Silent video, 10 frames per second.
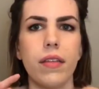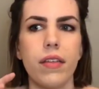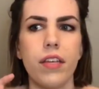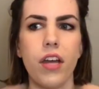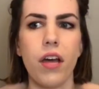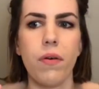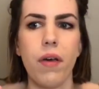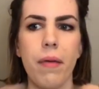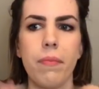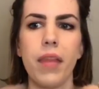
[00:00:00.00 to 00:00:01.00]
you know,
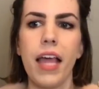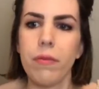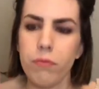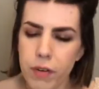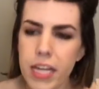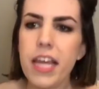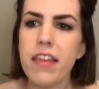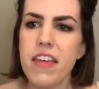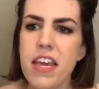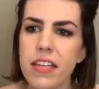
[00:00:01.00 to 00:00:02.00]
I'm like reading
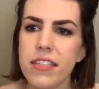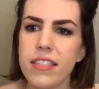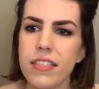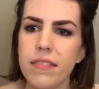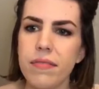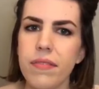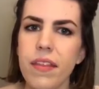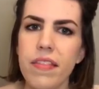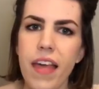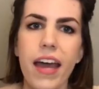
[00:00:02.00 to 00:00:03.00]
things
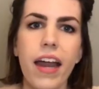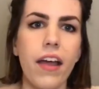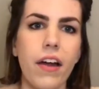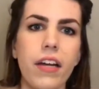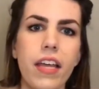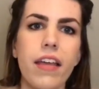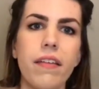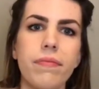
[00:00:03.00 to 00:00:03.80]
that I already